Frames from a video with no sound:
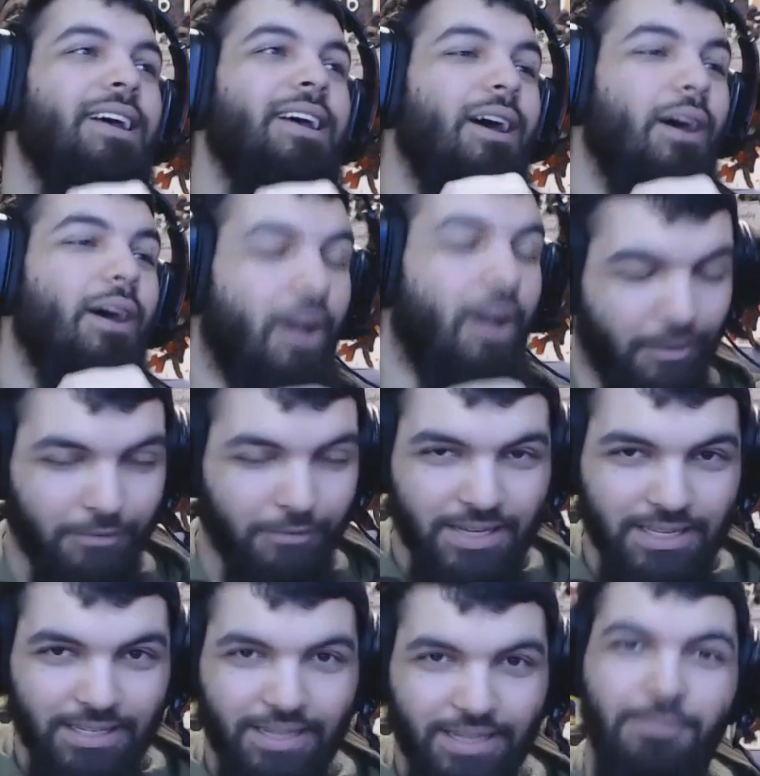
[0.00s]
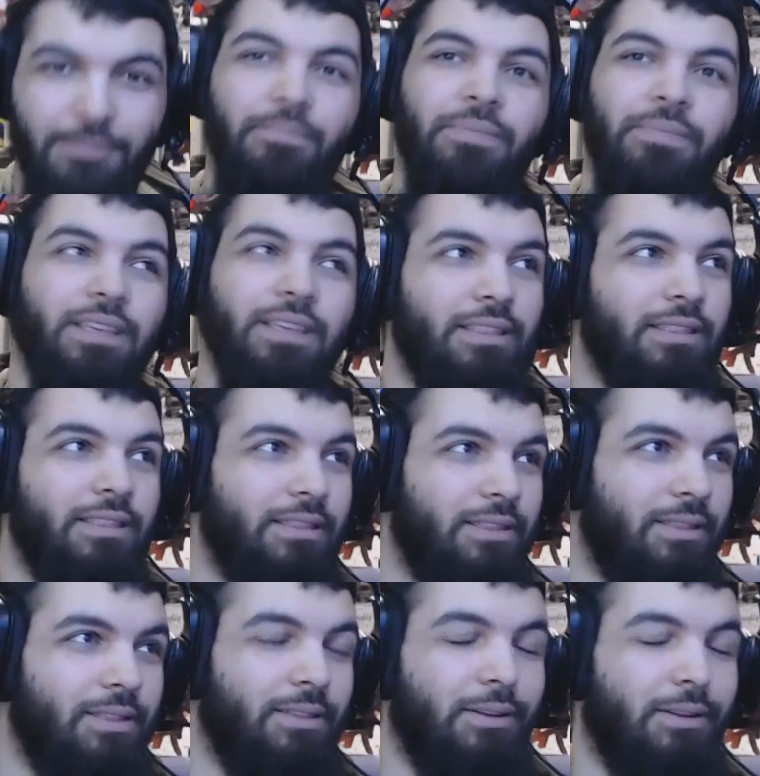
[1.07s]
Obviously,
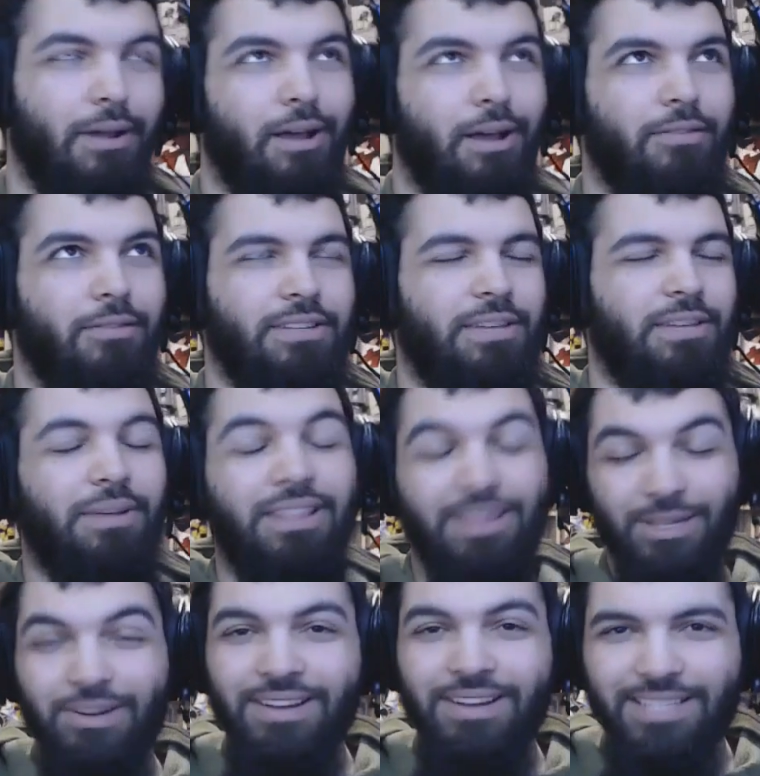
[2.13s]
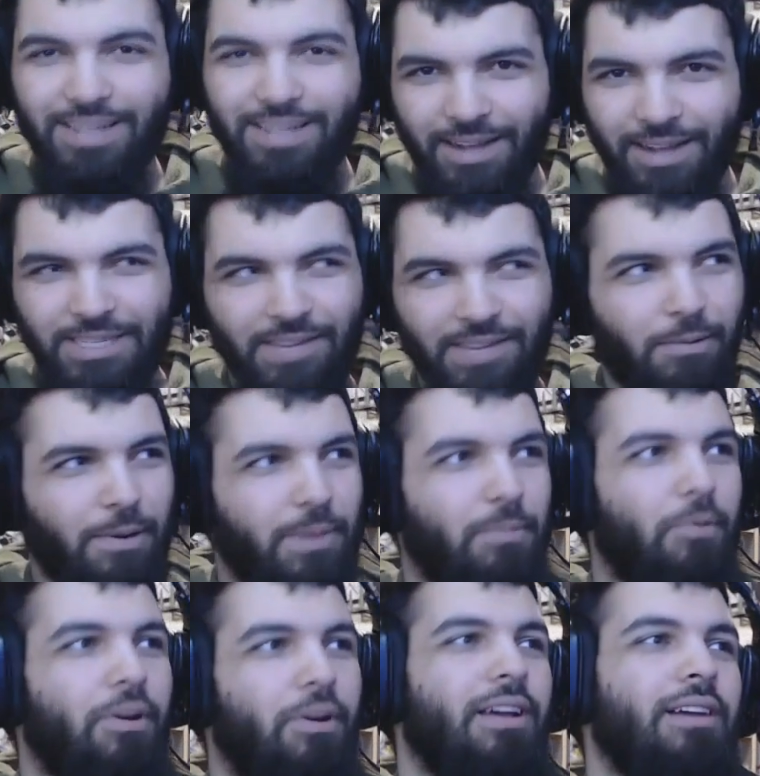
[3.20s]
they're not obviously, but there is a not safe for work
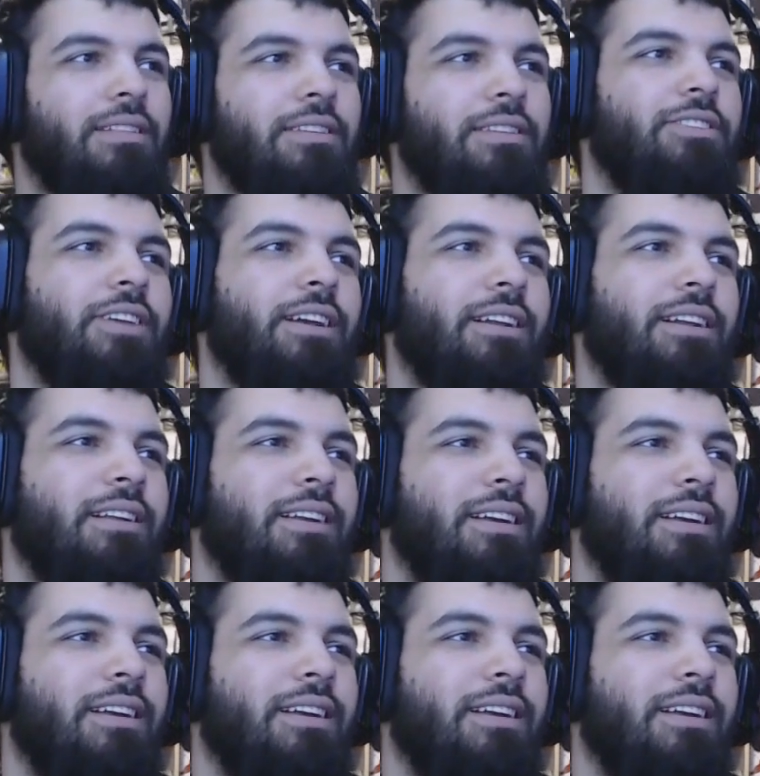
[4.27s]
warning on this channel.